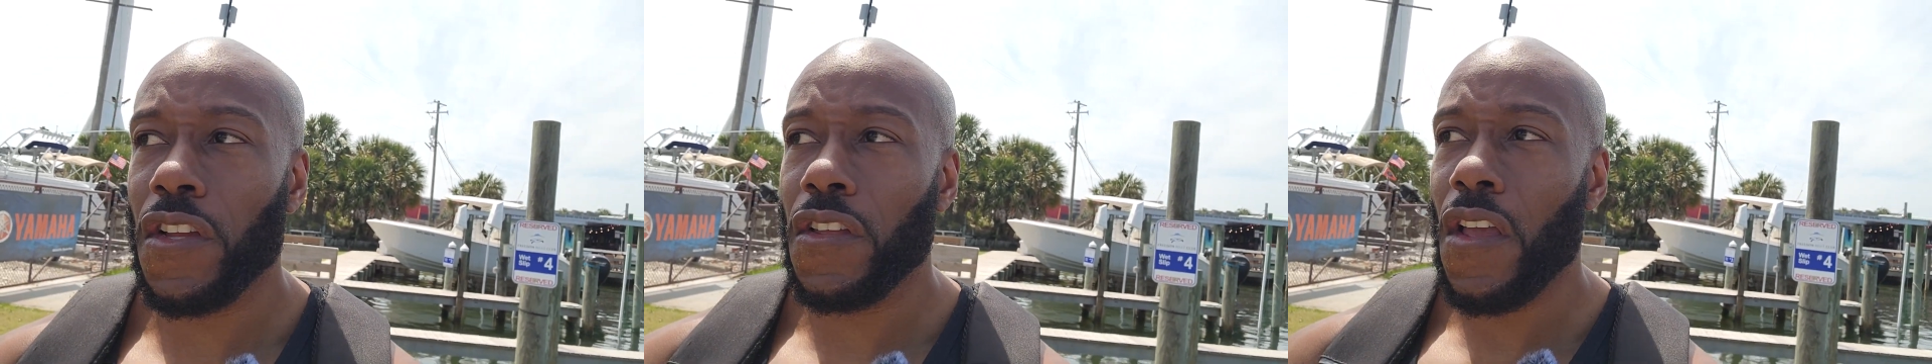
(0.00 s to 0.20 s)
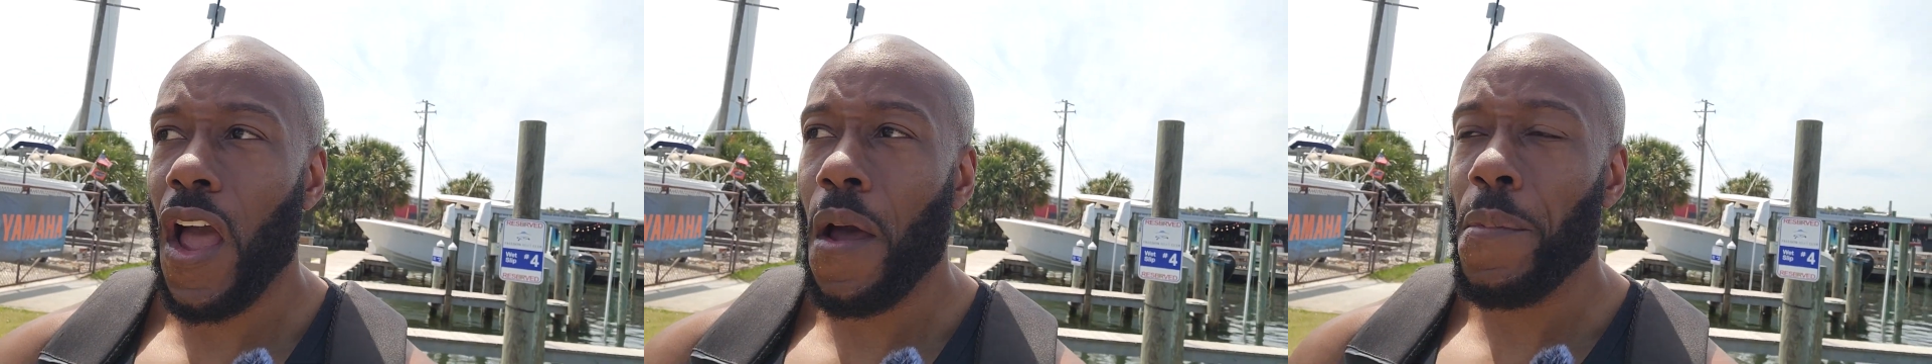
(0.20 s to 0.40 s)

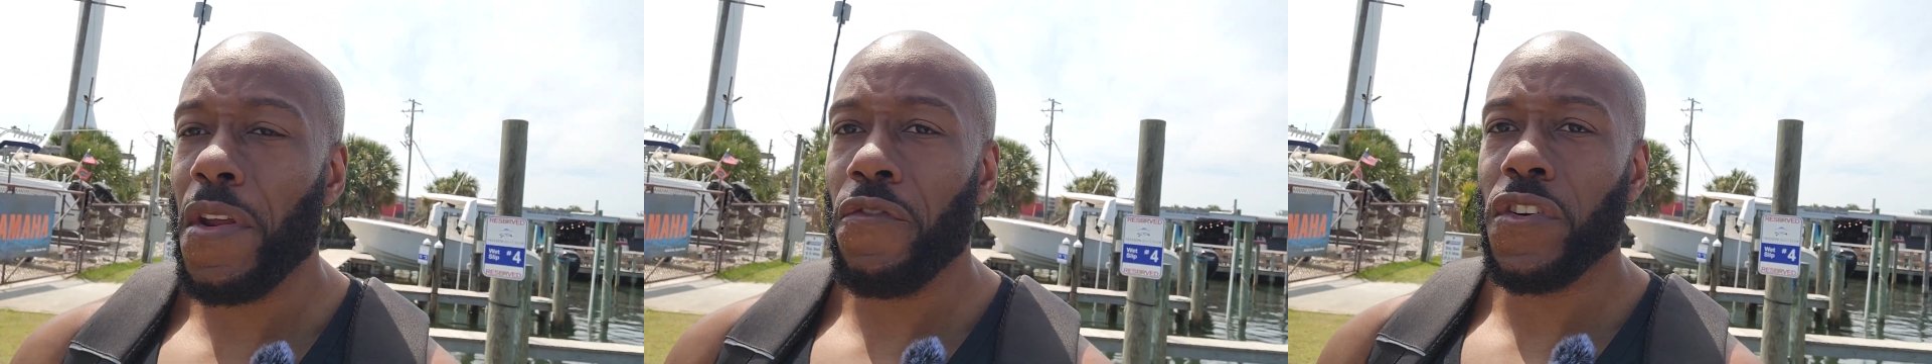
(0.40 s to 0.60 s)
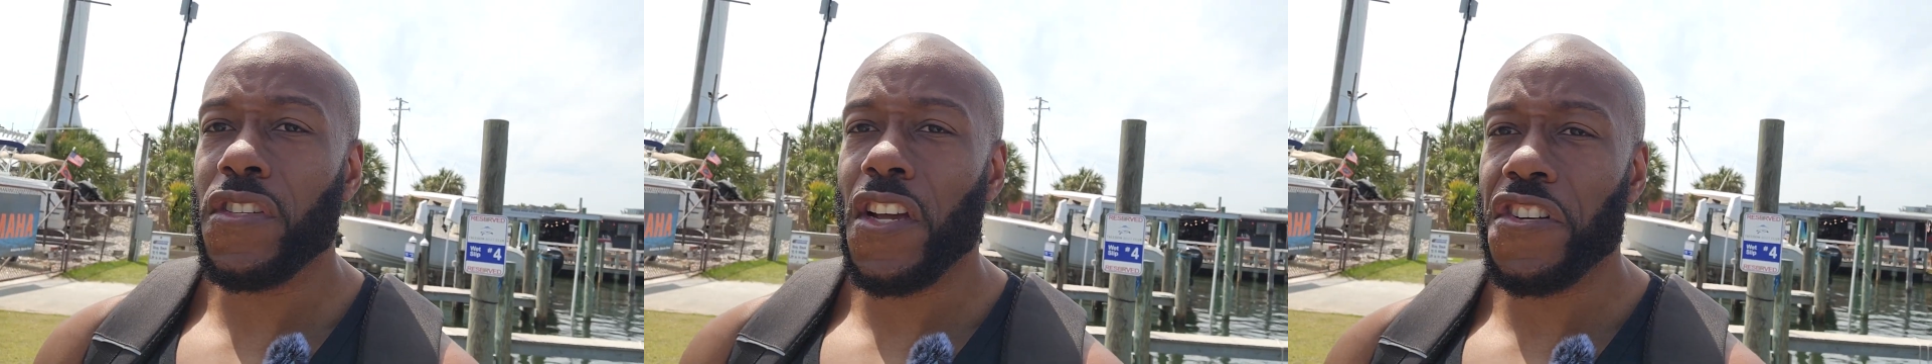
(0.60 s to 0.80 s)
How many
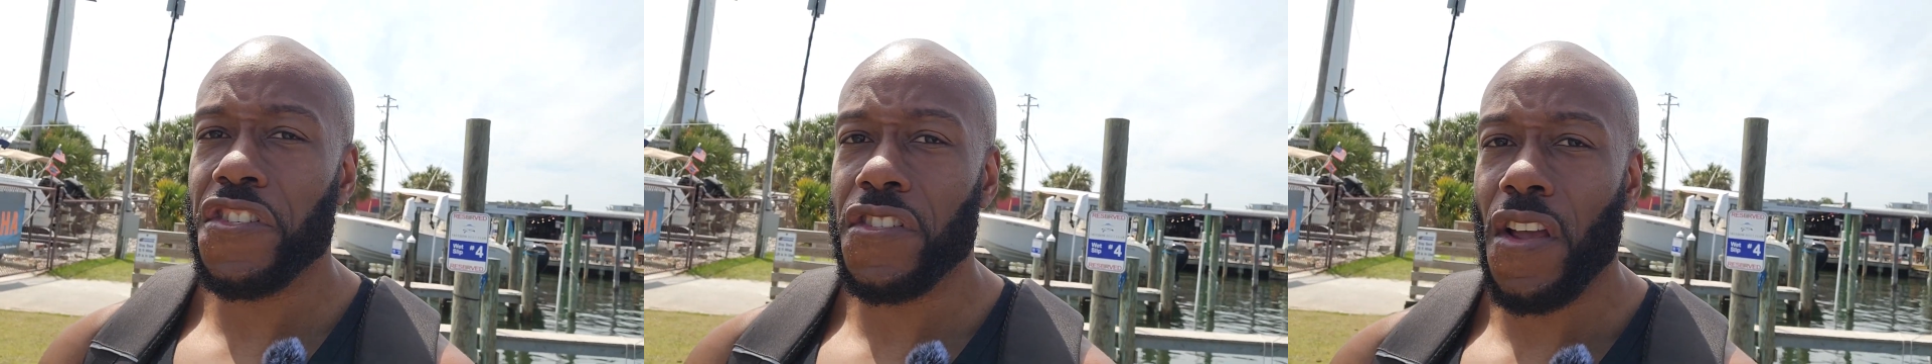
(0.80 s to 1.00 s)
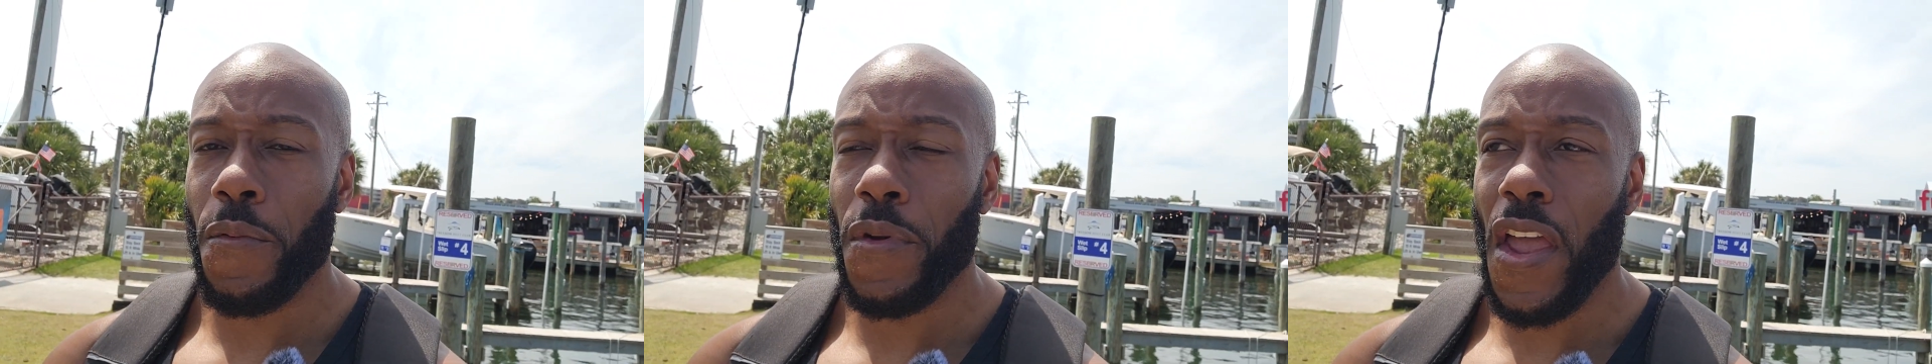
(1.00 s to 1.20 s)

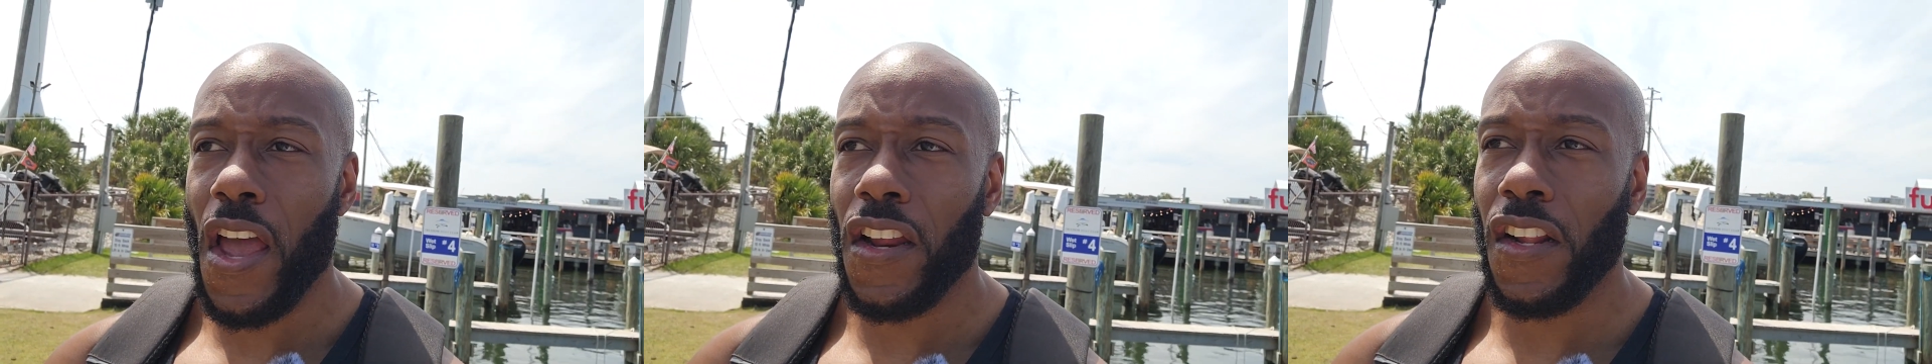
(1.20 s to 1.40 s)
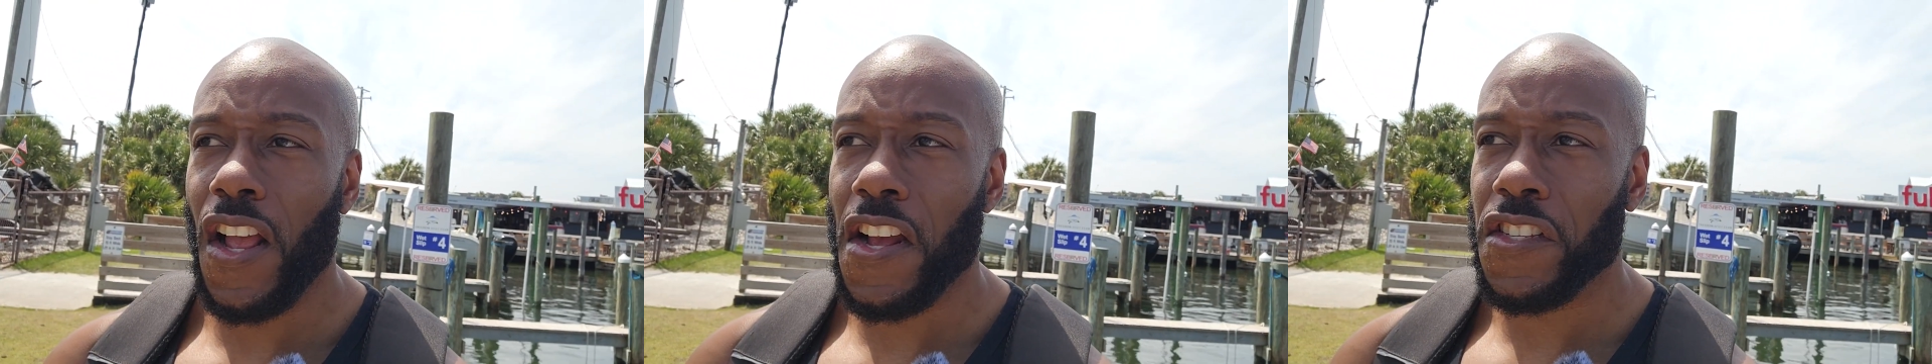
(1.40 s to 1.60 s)
recessions have we
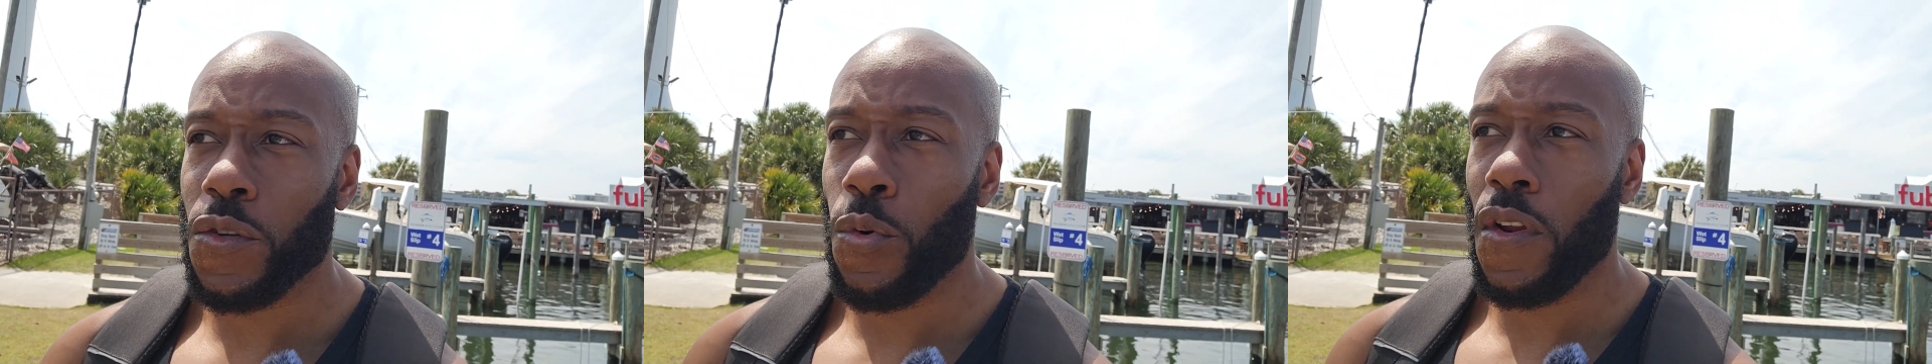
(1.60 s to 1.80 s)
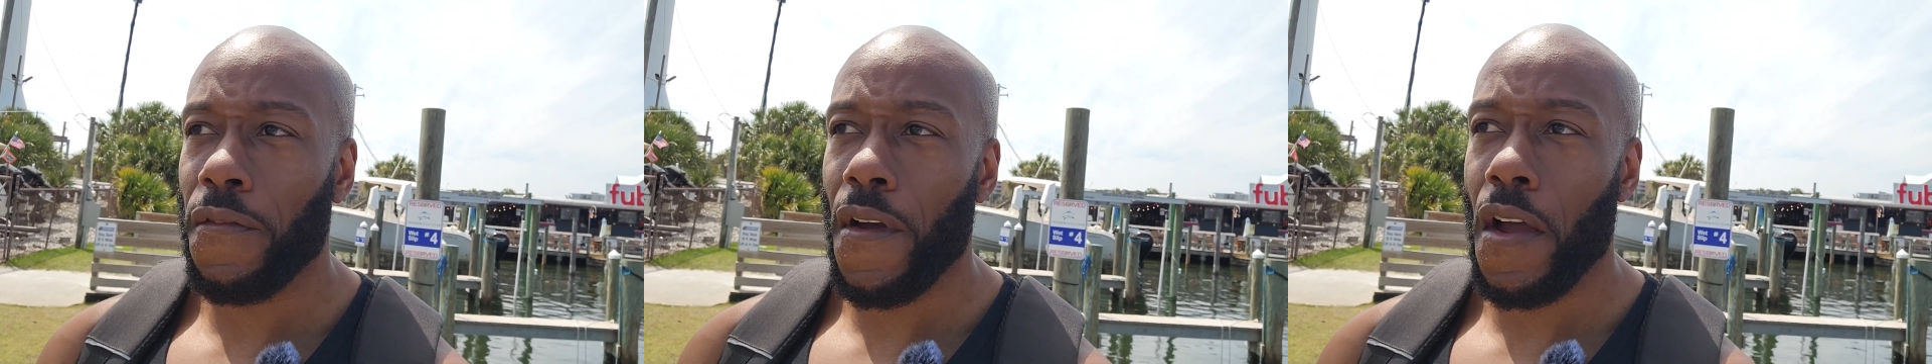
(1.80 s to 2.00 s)
had the last
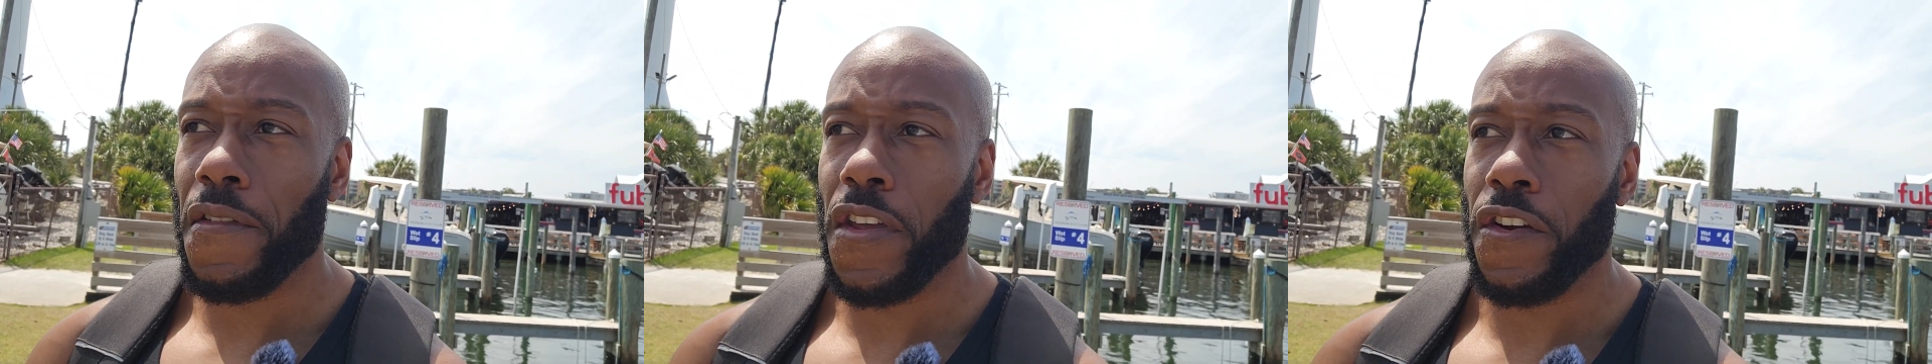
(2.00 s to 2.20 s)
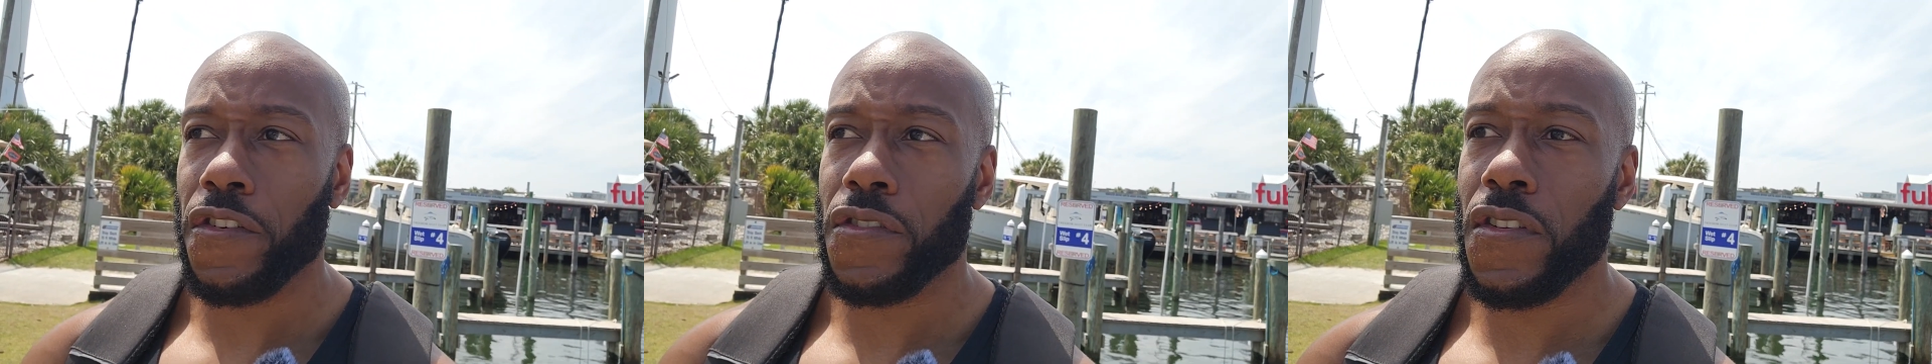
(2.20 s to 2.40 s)
25
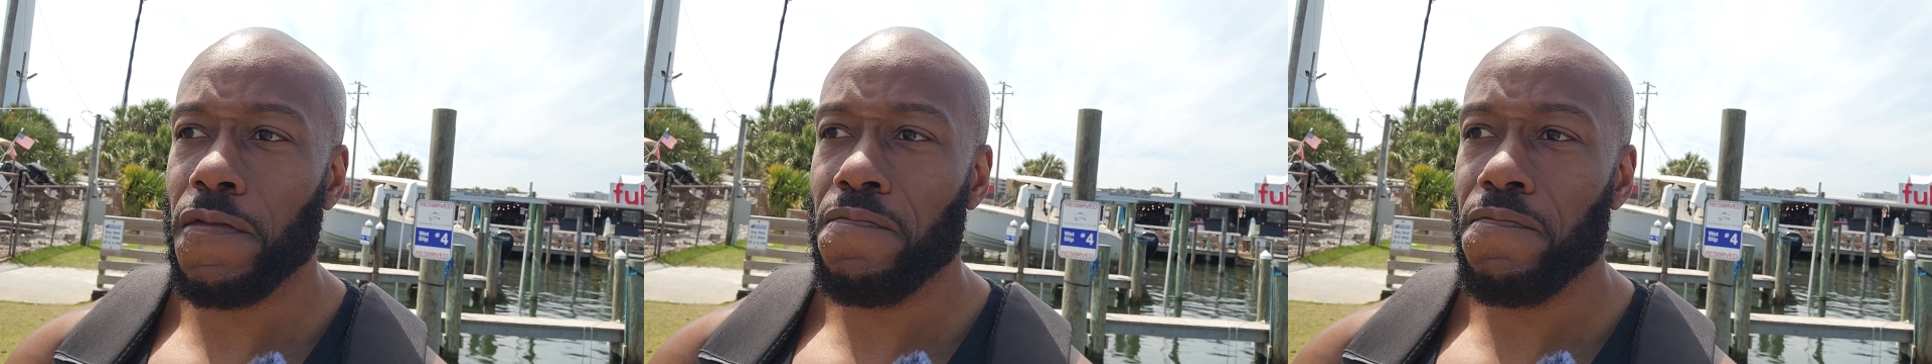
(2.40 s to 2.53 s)
years?